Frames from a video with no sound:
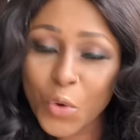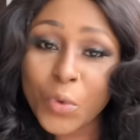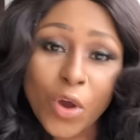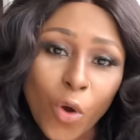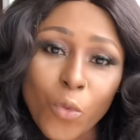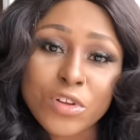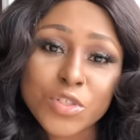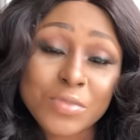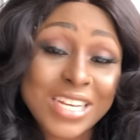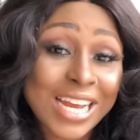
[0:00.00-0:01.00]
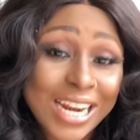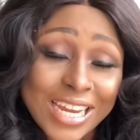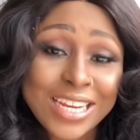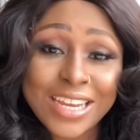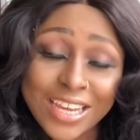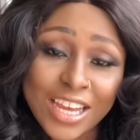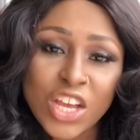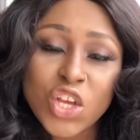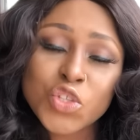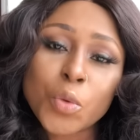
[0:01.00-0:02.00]
We all to be clean here.
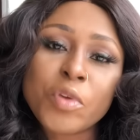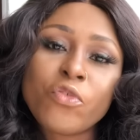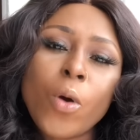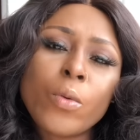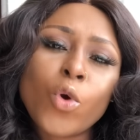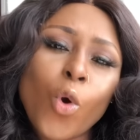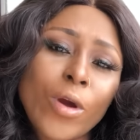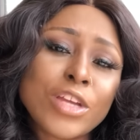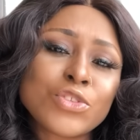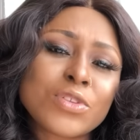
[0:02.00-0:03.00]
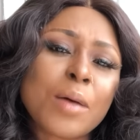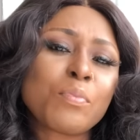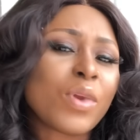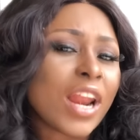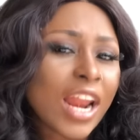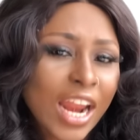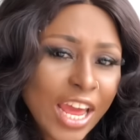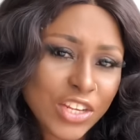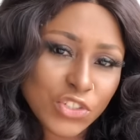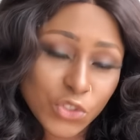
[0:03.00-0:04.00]
So before we go into that
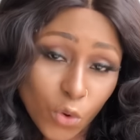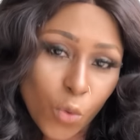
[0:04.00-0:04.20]
pleasure,